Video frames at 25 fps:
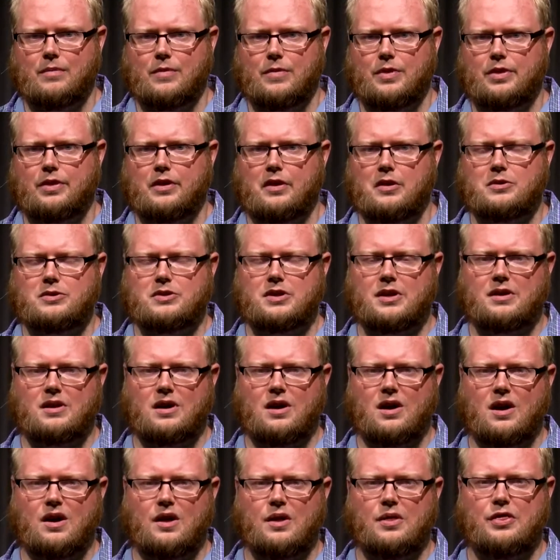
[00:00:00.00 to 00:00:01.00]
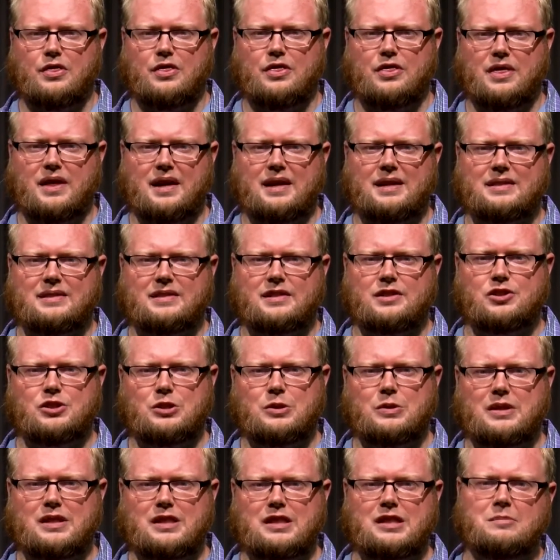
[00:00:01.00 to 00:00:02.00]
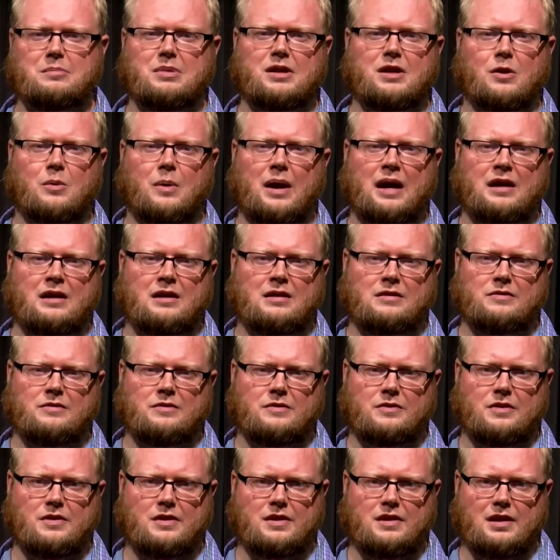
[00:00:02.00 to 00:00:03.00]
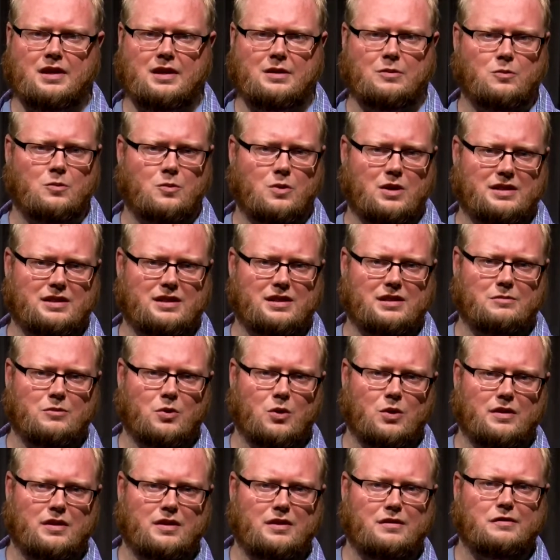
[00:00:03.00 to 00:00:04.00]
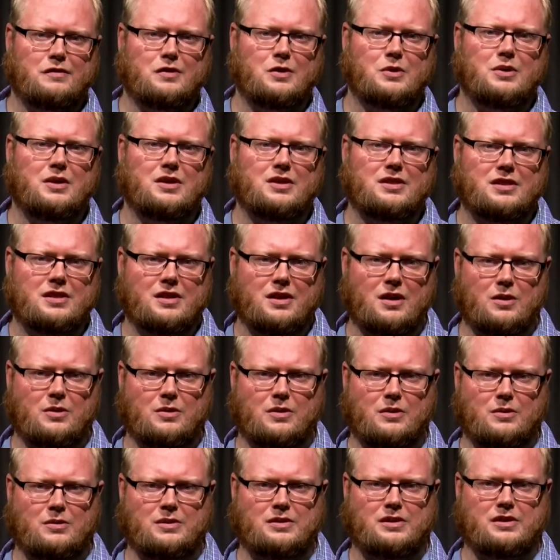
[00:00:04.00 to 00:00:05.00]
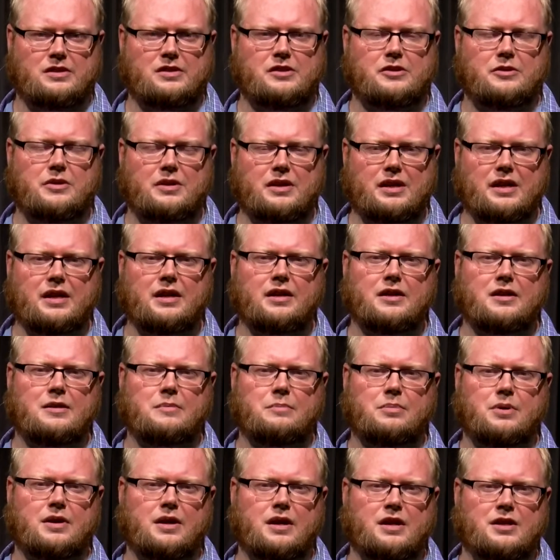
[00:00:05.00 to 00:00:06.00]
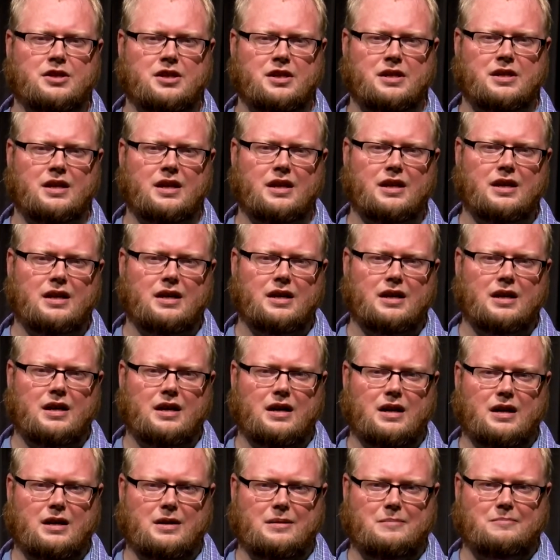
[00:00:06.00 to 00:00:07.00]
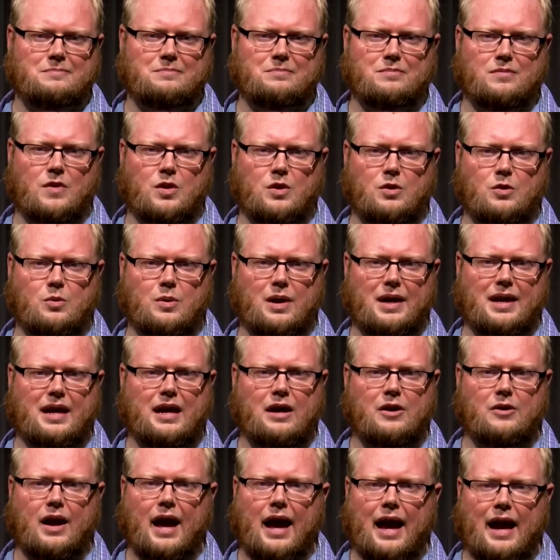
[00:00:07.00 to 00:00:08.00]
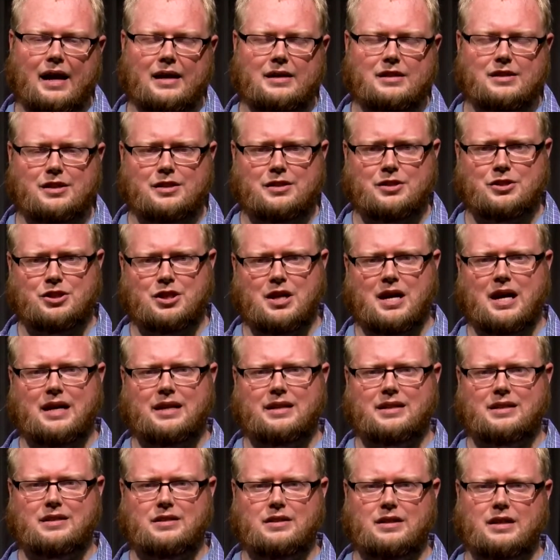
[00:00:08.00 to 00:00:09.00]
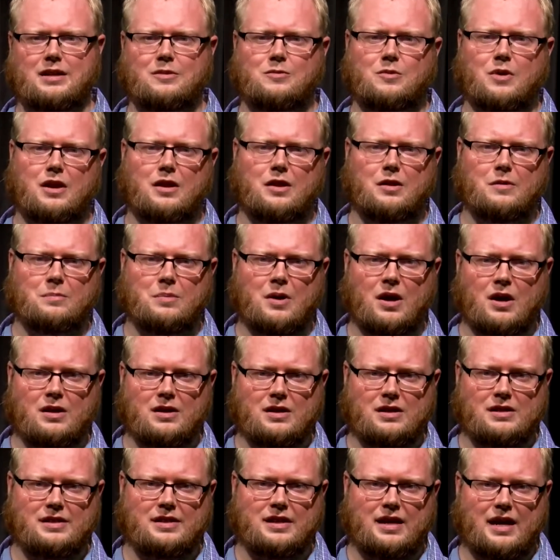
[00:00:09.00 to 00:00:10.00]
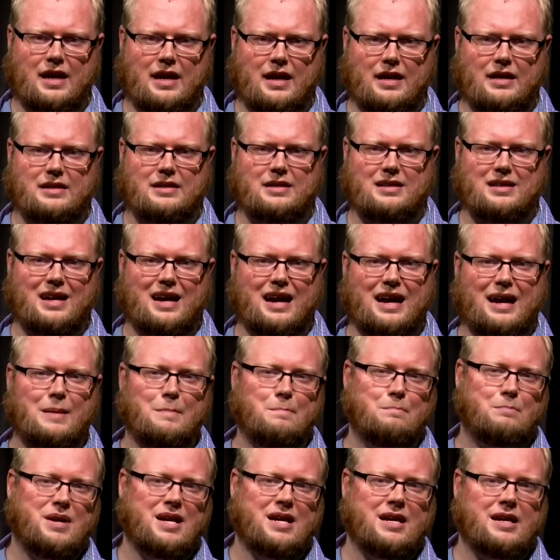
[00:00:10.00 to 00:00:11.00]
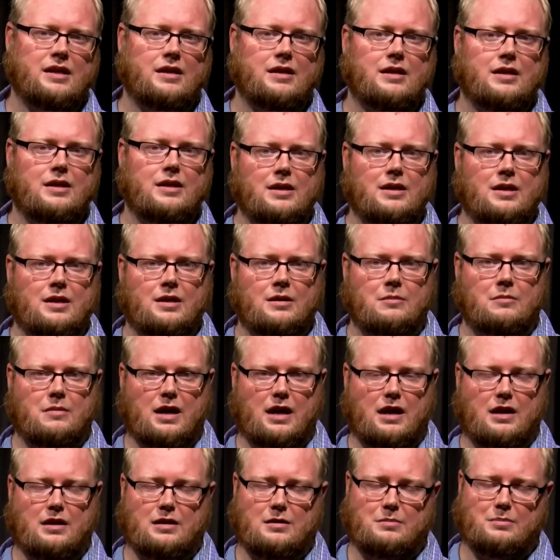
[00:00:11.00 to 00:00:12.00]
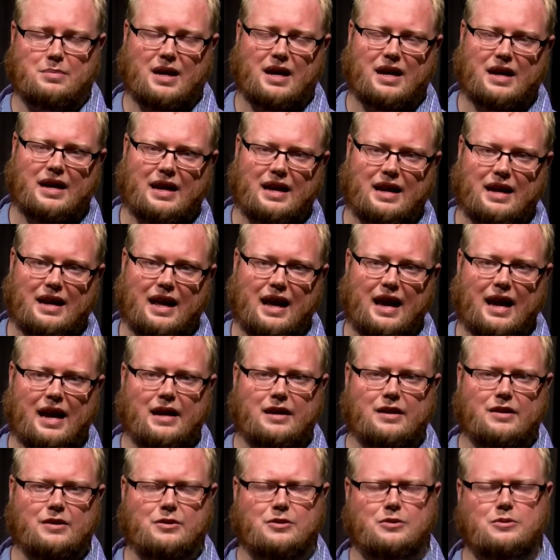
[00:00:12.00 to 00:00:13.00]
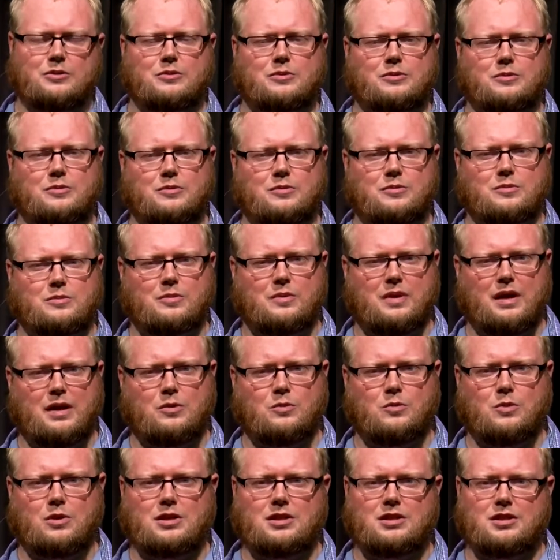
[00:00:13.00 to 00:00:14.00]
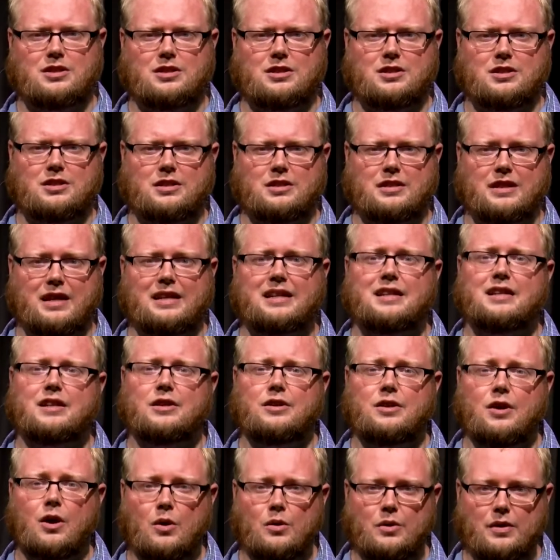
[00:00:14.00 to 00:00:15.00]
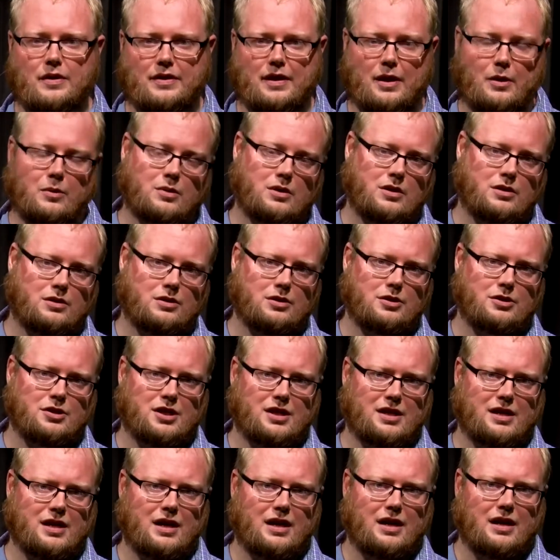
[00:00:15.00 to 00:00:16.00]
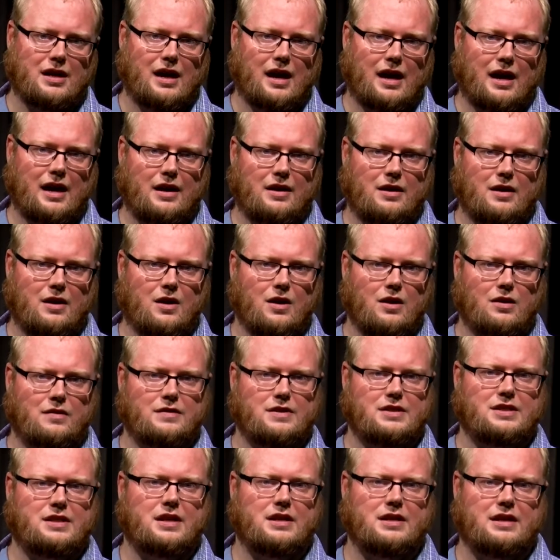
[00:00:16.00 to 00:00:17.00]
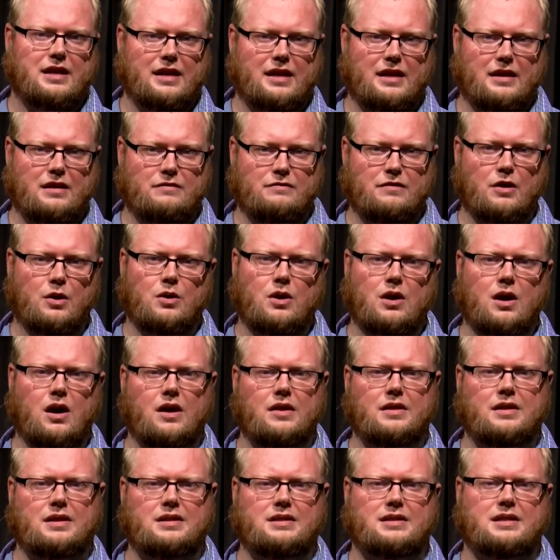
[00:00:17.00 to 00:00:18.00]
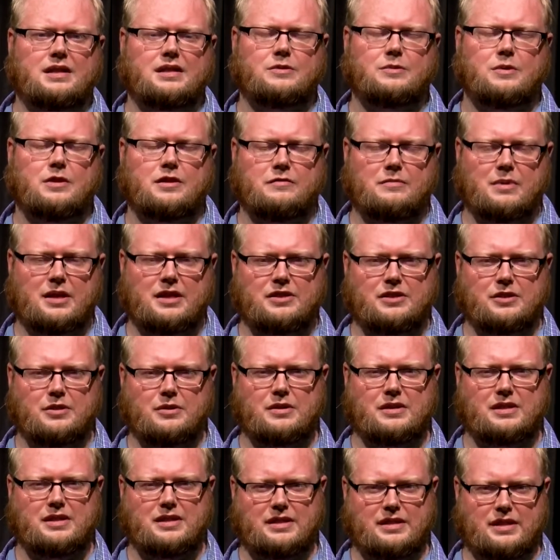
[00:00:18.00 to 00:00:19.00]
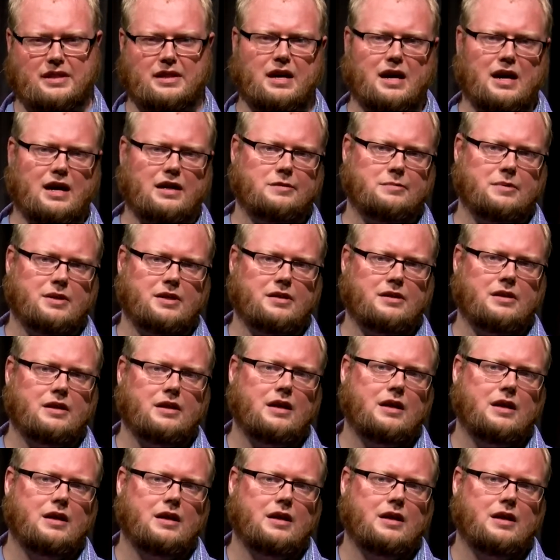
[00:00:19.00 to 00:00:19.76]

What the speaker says: Those are all things that you need to be aware of. It wasn't more than a few years ago, there was a student here in production who went out and shot in one of the parks and got bit by an ant who they didn't know that they were allergic. And all of a sudden I get a phone call that says one of my students is in the hospital.